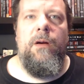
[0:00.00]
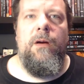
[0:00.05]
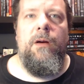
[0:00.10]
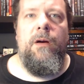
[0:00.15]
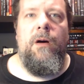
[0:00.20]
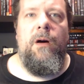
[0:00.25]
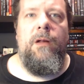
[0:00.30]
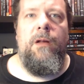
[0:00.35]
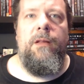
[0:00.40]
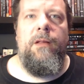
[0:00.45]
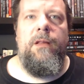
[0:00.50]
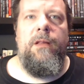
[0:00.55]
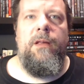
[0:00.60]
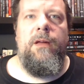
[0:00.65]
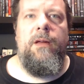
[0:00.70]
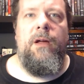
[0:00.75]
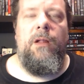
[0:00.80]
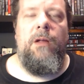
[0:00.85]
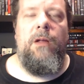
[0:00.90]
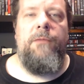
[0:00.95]

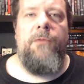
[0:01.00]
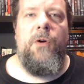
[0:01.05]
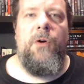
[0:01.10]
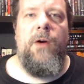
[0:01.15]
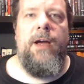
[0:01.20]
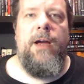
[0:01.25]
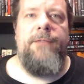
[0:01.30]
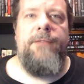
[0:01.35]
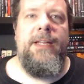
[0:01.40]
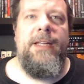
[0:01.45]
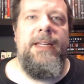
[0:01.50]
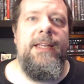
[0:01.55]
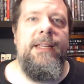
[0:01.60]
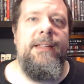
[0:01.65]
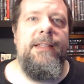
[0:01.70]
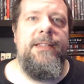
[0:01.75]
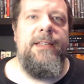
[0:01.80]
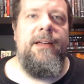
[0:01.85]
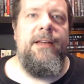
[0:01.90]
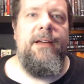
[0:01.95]
Lovecraft
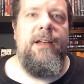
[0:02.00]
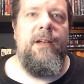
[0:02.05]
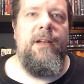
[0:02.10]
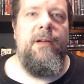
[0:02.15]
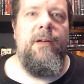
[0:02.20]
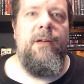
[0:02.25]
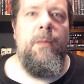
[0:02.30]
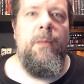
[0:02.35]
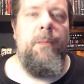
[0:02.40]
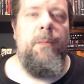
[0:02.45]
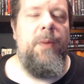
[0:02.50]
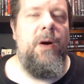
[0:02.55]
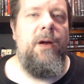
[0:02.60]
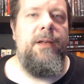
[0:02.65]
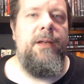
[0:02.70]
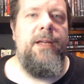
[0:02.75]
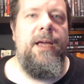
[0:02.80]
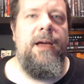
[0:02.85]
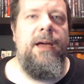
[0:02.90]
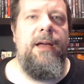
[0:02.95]
e-zine
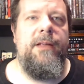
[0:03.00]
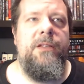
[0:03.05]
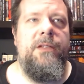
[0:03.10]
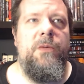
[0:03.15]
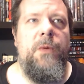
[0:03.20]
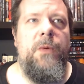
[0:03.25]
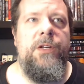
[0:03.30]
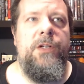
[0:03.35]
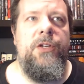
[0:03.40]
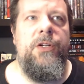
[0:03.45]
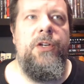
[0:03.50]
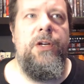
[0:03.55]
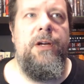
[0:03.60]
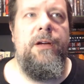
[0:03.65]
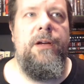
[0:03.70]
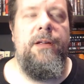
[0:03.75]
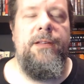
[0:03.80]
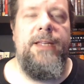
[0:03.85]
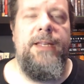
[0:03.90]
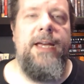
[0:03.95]
podcast, which
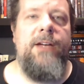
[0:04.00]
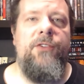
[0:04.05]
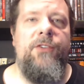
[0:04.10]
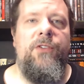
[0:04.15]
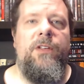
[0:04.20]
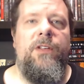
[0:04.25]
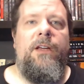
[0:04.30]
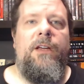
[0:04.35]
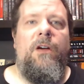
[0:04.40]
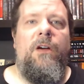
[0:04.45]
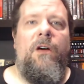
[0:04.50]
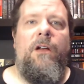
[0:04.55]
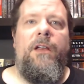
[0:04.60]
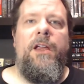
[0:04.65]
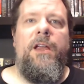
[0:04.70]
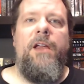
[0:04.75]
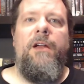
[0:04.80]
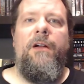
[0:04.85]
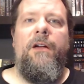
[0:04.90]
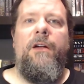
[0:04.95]
is actually on
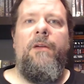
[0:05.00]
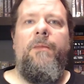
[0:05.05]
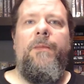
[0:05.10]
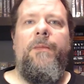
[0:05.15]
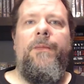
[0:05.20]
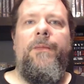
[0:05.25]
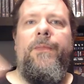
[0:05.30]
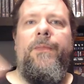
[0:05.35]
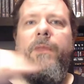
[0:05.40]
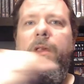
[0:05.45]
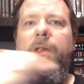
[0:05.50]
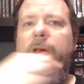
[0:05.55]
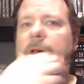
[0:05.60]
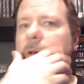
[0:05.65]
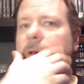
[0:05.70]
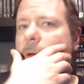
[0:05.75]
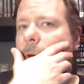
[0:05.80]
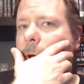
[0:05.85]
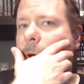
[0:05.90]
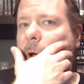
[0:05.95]
here
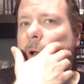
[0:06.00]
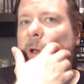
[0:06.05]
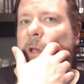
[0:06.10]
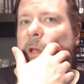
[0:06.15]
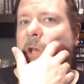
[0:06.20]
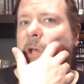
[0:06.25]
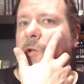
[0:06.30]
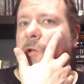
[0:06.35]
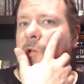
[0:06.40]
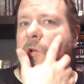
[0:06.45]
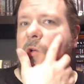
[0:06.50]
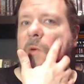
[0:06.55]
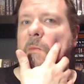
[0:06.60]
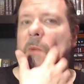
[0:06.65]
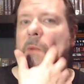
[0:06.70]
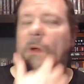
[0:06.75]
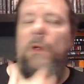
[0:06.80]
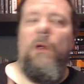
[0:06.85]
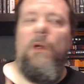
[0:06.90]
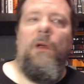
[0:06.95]
on YouTube,
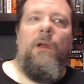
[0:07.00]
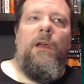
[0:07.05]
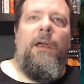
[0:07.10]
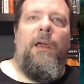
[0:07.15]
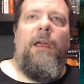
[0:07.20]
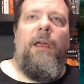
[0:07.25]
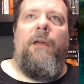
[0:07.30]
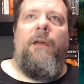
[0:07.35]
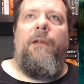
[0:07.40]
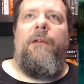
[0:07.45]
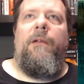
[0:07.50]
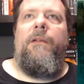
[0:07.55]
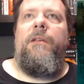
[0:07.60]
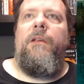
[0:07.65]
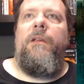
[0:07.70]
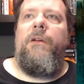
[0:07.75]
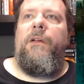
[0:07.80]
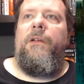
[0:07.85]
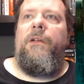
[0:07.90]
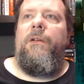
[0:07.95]
and
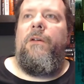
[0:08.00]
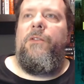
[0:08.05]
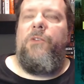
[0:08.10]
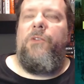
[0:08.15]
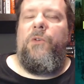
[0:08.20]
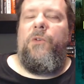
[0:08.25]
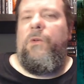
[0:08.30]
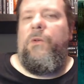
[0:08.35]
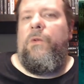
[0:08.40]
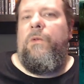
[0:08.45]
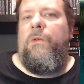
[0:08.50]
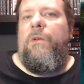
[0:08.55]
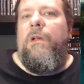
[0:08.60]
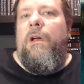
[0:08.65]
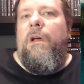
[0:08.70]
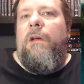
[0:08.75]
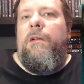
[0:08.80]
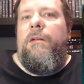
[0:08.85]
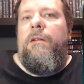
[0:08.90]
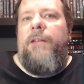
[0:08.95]
you can also
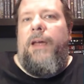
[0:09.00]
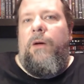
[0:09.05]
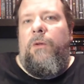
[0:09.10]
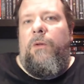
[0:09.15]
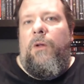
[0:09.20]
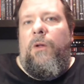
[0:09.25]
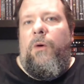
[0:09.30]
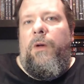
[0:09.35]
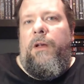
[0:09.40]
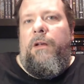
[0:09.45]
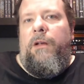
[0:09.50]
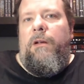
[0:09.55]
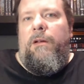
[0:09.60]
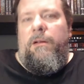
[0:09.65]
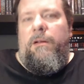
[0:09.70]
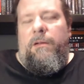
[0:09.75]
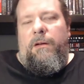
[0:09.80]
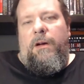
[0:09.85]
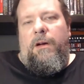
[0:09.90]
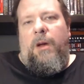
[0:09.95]
download it
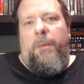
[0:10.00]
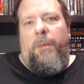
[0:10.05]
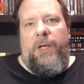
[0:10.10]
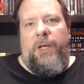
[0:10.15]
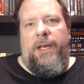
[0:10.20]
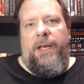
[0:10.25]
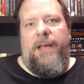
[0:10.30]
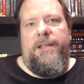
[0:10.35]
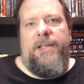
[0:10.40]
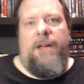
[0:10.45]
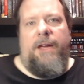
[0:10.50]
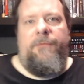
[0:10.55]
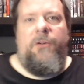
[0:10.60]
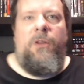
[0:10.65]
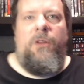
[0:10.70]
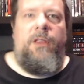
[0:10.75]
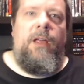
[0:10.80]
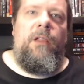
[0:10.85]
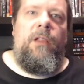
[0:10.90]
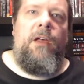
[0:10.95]
a couple days
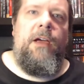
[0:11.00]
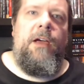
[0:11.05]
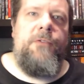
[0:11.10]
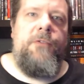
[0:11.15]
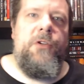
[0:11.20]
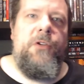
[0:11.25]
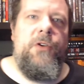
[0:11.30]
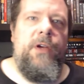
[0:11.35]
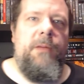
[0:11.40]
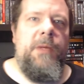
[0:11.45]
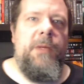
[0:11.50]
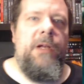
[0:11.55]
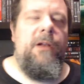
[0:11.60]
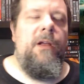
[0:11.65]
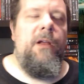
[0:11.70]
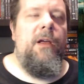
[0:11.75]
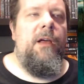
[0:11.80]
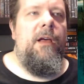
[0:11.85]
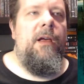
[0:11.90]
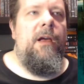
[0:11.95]
after they live stream it
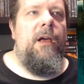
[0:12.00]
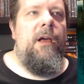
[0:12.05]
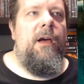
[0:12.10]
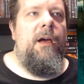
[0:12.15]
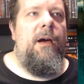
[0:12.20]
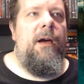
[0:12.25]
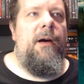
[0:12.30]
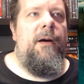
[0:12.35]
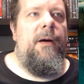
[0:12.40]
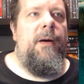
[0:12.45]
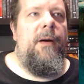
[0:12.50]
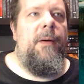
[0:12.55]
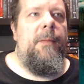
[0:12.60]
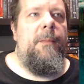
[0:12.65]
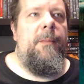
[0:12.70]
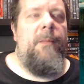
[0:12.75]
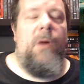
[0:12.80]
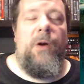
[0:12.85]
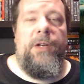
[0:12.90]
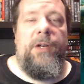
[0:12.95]

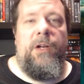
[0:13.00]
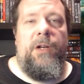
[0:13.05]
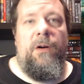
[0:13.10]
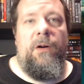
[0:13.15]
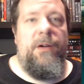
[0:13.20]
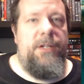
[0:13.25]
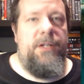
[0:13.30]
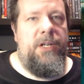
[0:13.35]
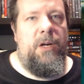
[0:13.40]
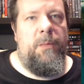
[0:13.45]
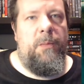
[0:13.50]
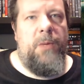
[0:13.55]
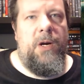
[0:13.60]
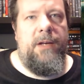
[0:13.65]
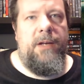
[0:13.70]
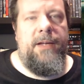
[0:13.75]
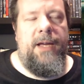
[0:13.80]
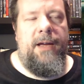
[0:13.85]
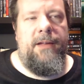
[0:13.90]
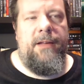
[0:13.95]
onto your
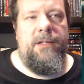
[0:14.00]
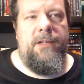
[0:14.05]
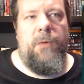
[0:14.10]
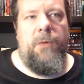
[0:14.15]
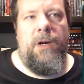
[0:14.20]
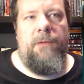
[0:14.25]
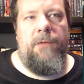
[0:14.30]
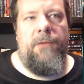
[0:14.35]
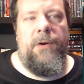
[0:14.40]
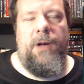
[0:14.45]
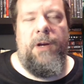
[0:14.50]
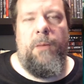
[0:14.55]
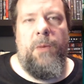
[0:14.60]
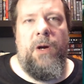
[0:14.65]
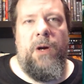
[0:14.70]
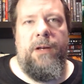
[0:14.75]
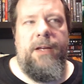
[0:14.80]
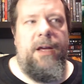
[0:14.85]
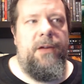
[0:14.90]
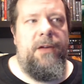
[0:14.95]
podcast, whatever your
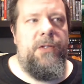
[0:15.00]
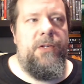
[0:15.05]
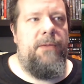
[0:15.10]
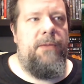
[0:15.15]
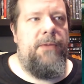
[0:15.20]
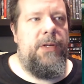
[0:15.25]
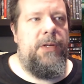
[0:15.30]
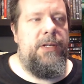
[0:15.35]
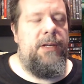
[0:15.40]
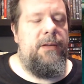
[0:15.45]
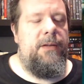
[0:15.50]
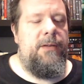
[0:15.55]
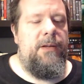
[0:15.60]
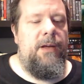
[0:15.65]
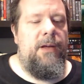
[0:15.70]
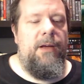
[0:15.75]
podcast service is.